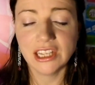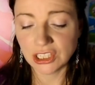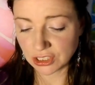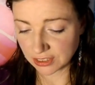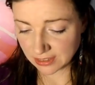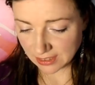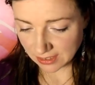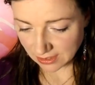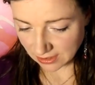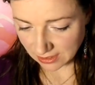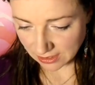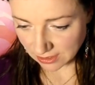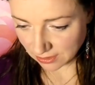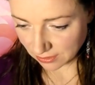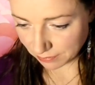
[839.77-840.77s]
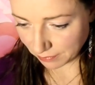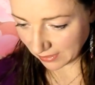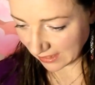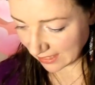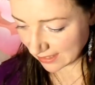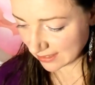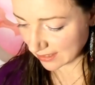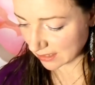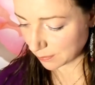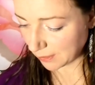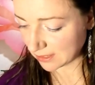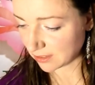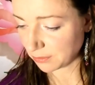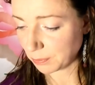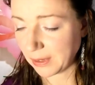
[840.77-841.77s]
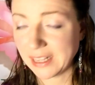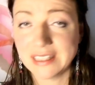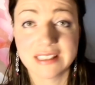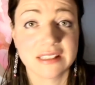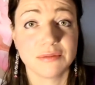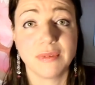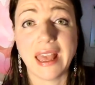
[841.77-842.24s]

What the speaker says: just the least expensive brands.